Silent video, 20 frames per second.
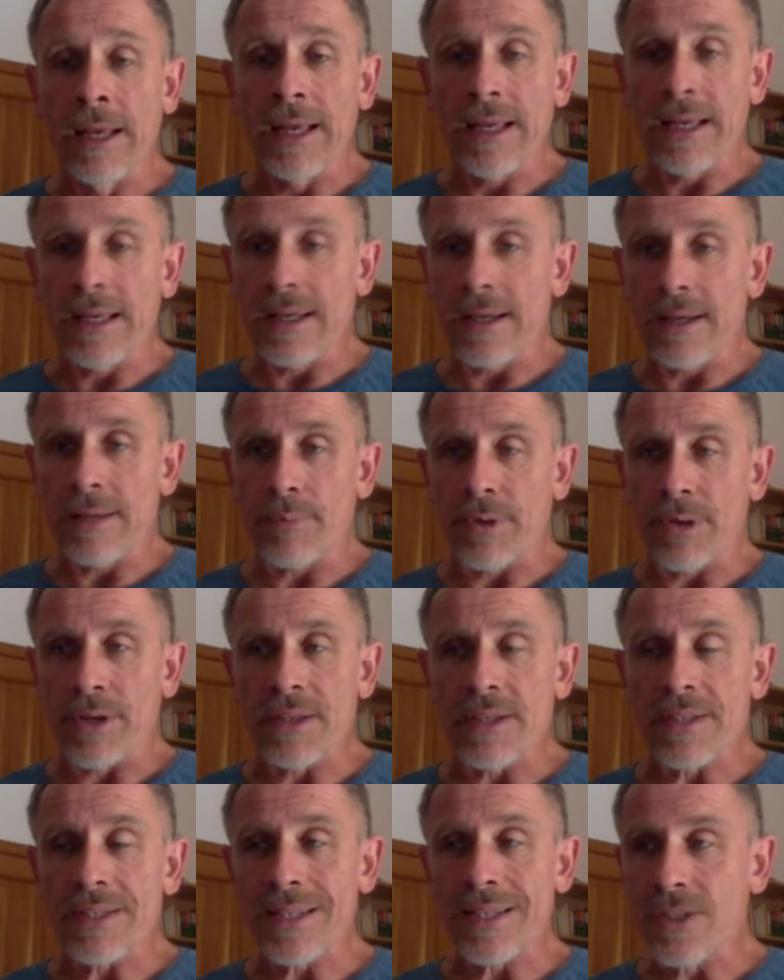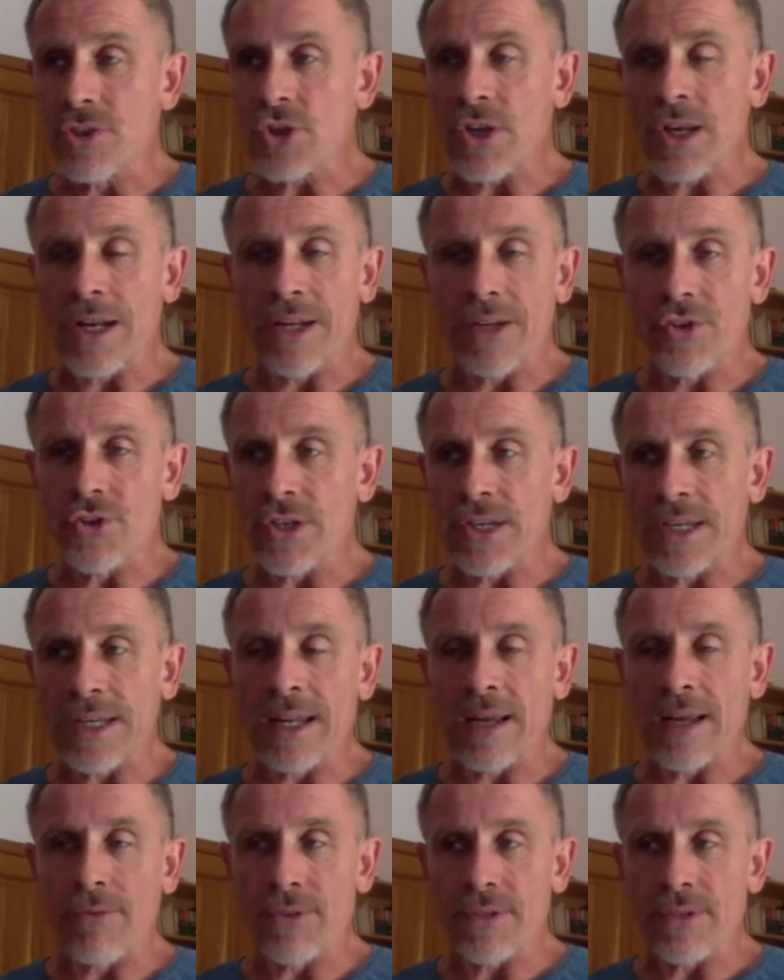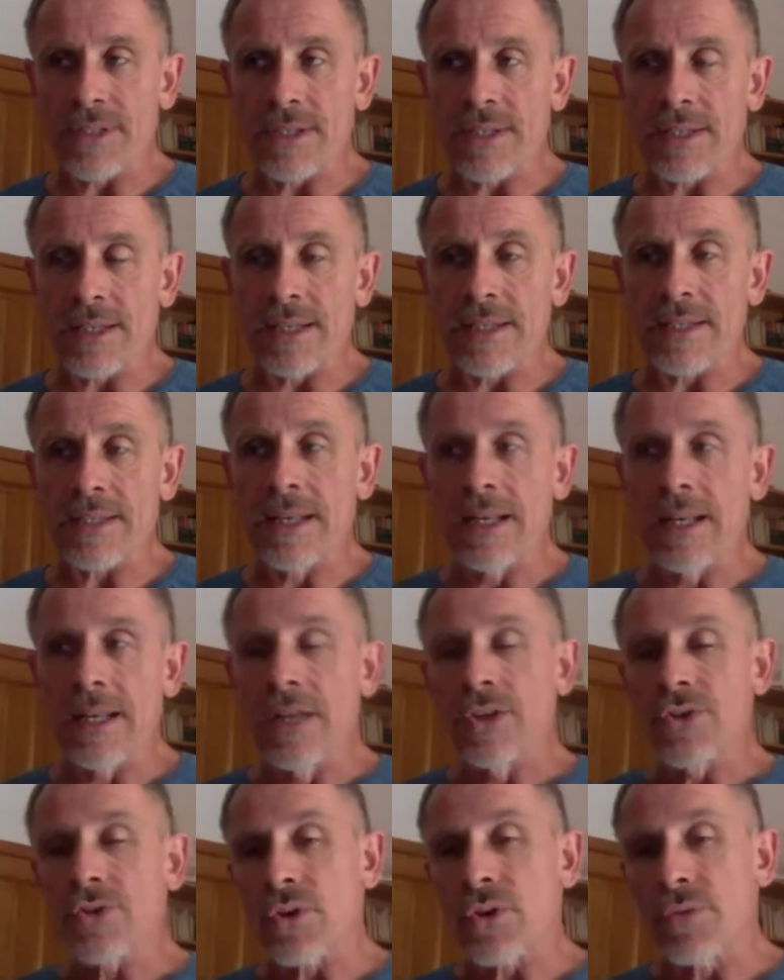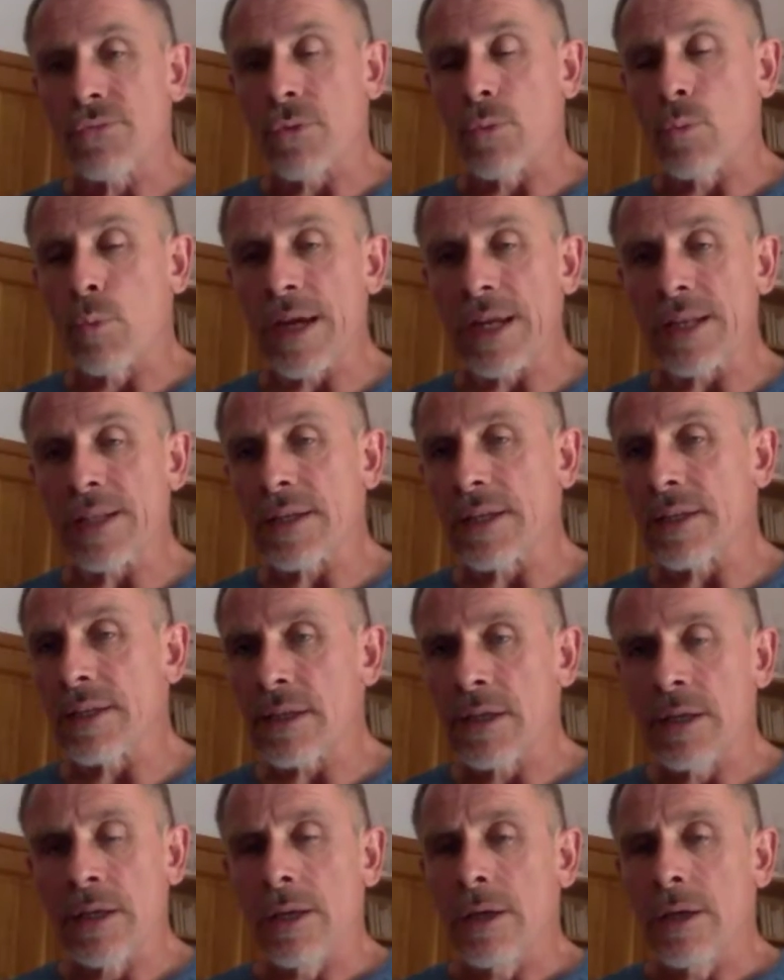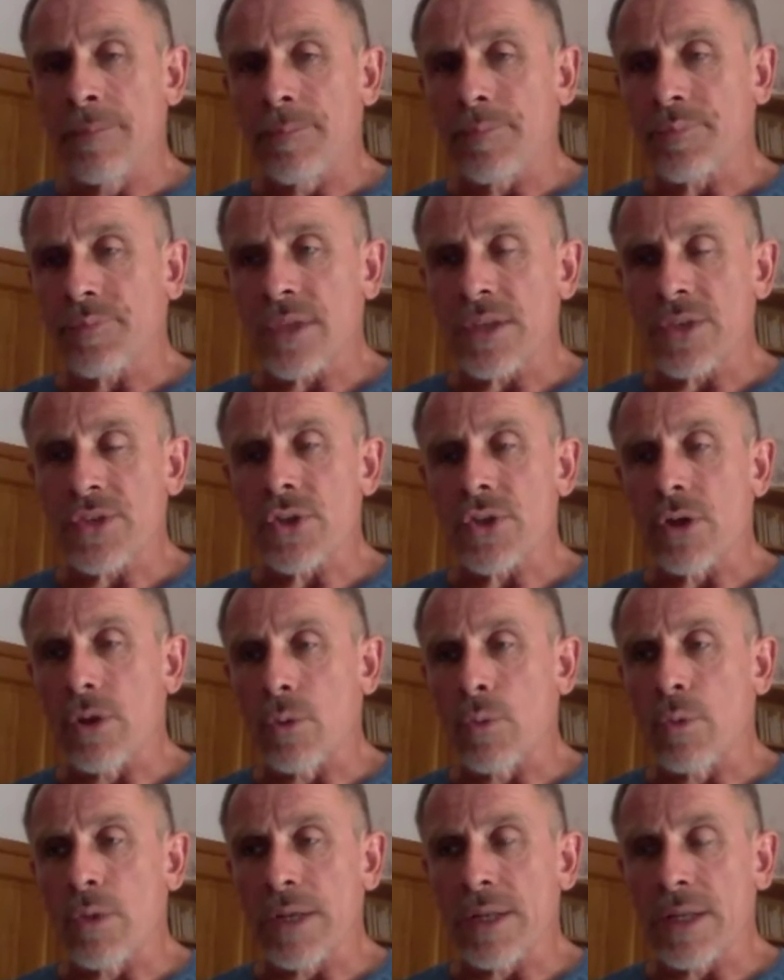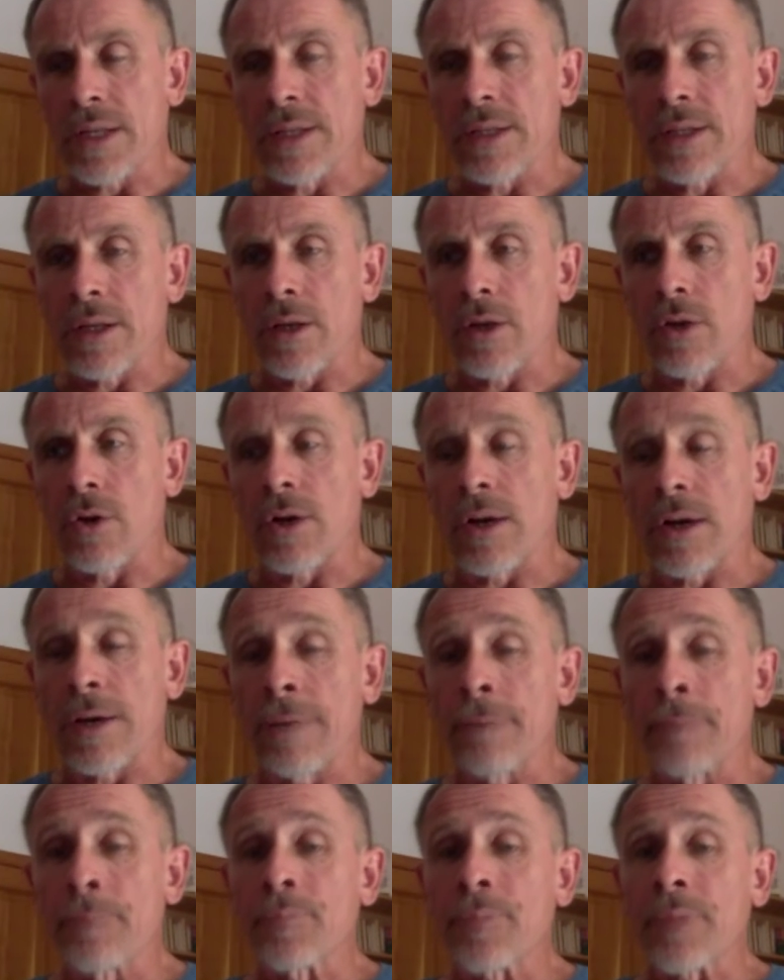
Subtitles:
Pregnancy is challenging enough as it is. So if you waited this long, wait a little longer.